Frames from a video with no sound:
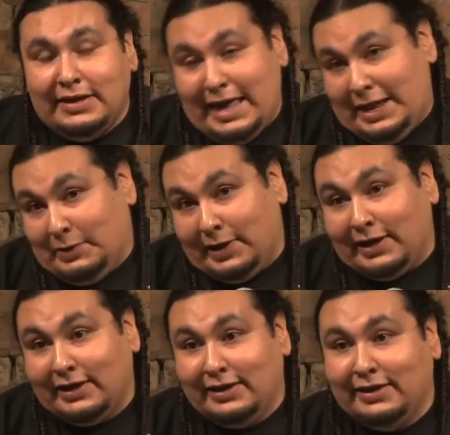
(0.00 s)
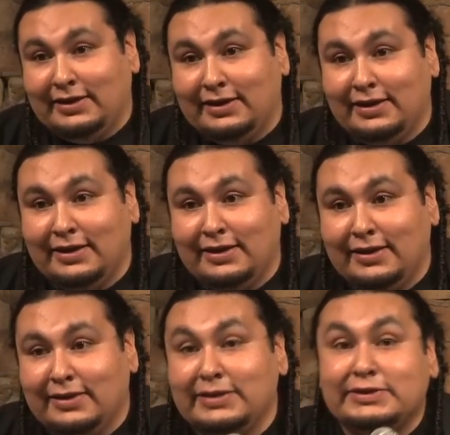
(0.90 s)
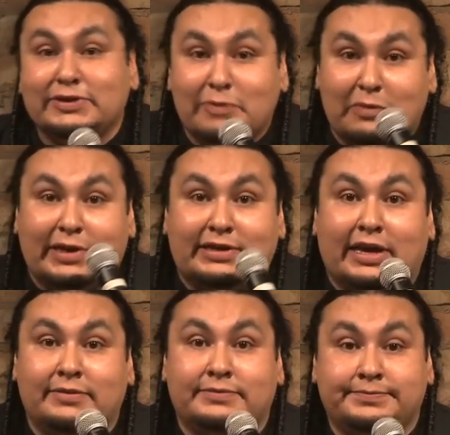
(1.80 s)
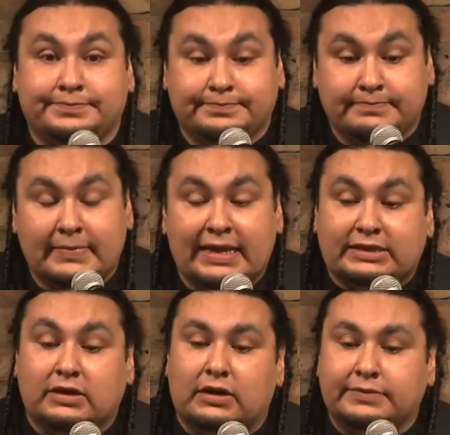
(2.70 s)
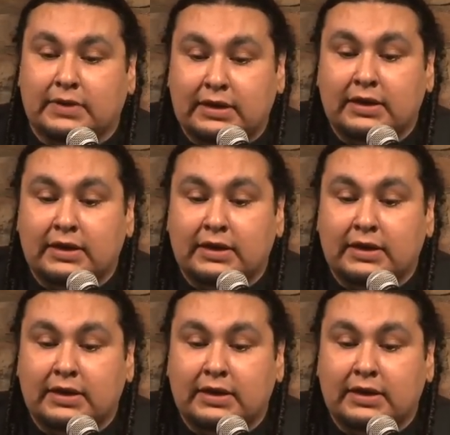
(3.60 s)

Anyway, this is about my dad. It's called